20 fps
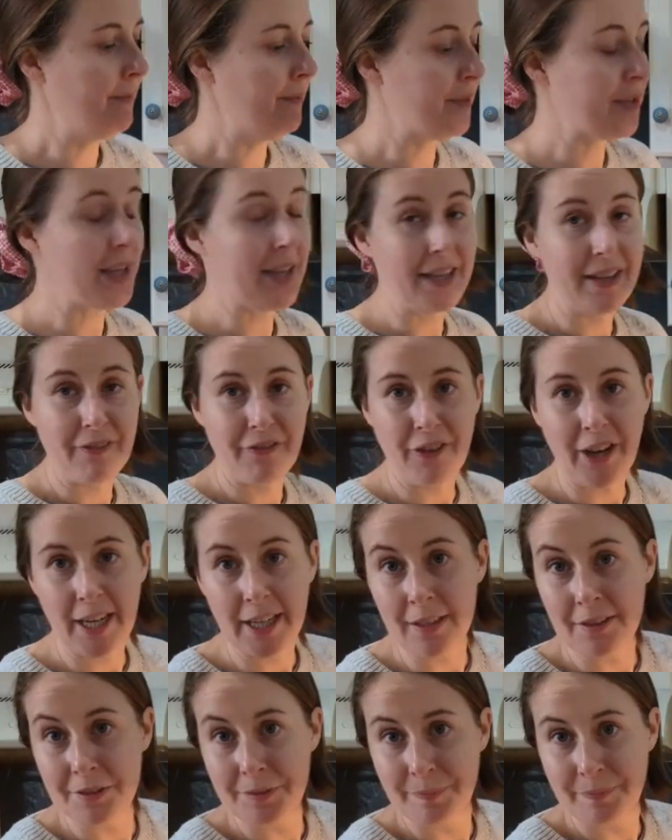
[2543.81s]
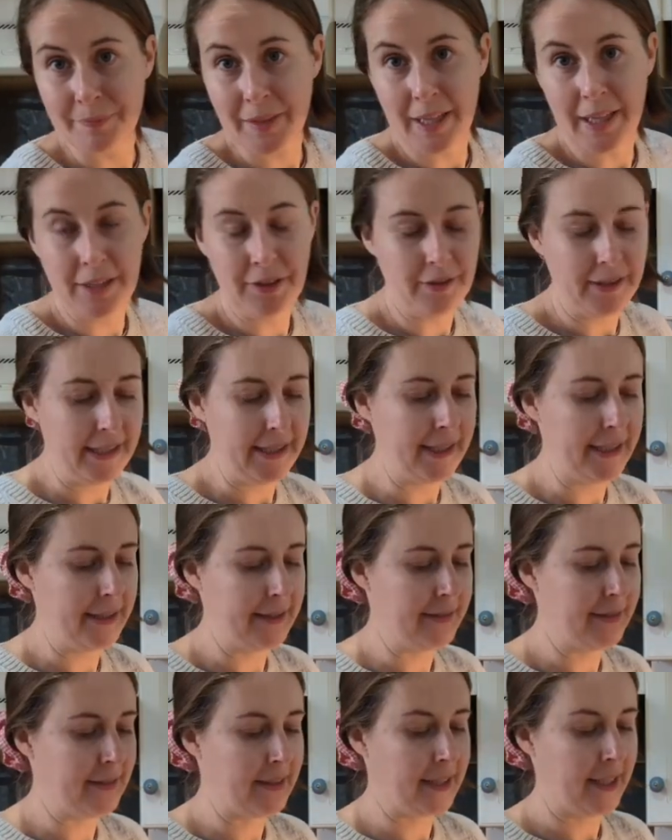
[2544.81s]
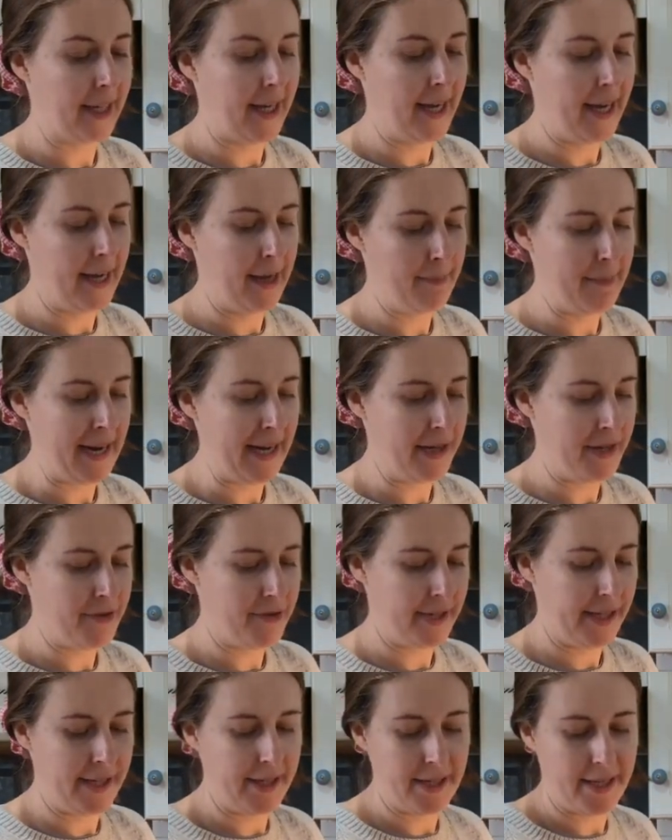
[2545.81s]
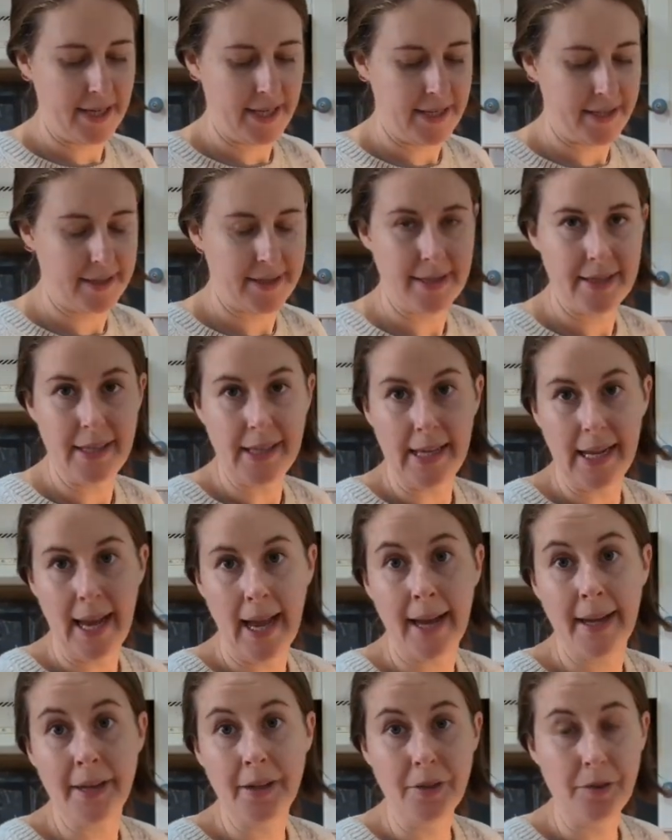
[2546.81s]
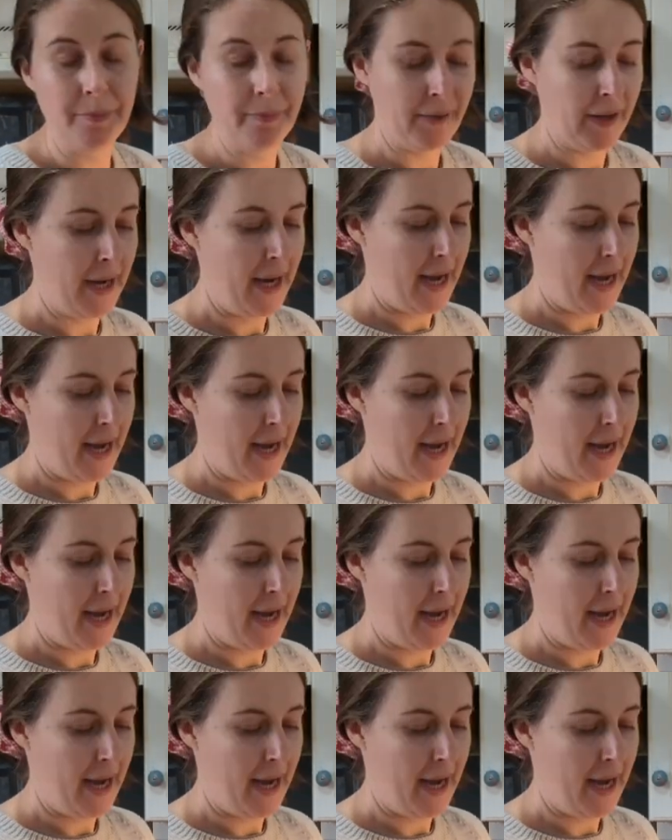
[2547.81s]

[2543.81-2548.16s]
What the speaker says: So the final ingredient, main ingredient, is the kale.